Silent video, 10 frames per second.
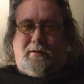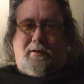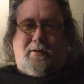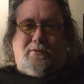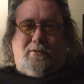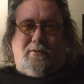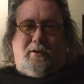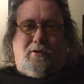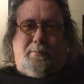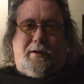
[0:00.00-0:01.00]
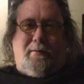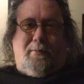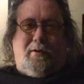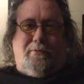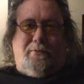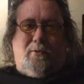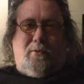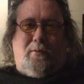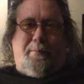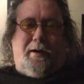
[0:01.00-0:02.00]
That's just a little bit of my
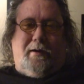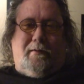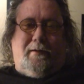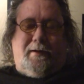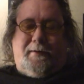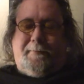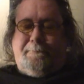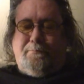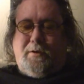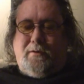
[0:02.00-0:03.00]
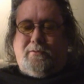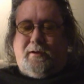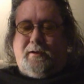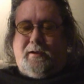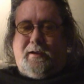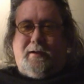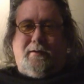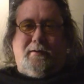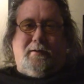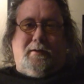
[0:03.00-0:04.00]
thought about uh, music
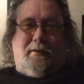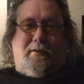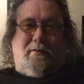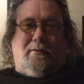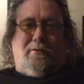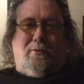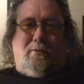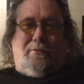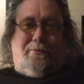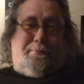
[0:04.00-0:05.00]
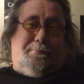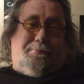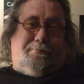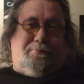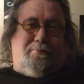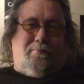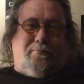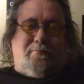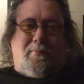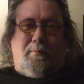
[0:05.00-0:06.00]
and sort of
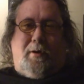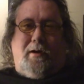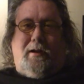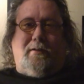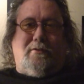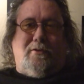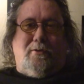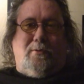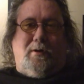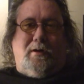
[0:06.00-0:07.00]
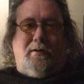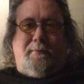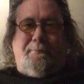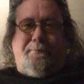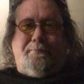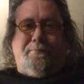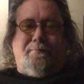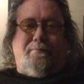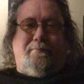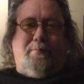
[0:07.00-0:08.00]
my link to uh,
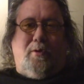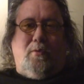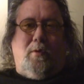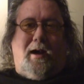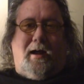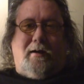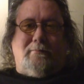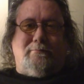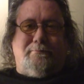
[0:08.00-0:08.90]
Paul Weller.